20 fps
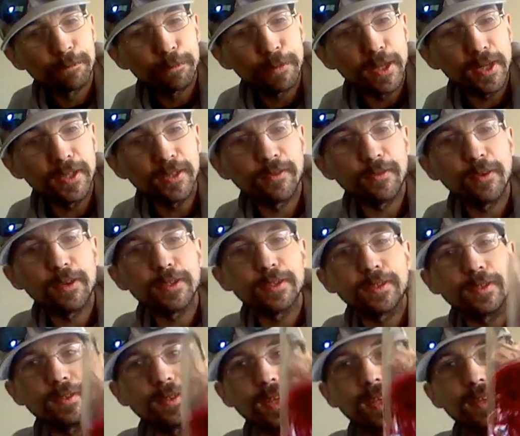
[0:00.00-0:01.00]
but as far as
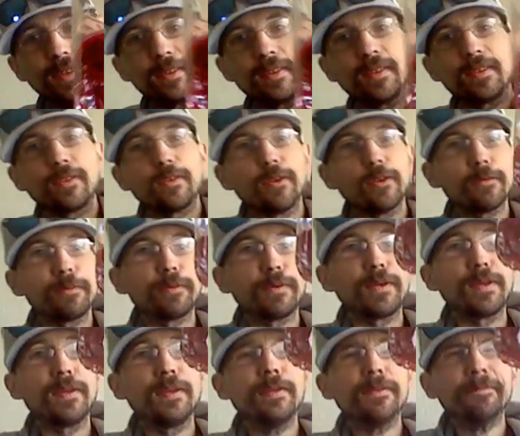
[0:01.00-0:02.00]
the taste, it's
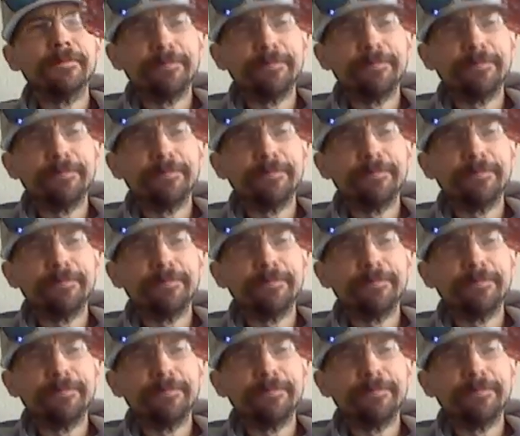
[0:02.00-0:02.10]
syrupy,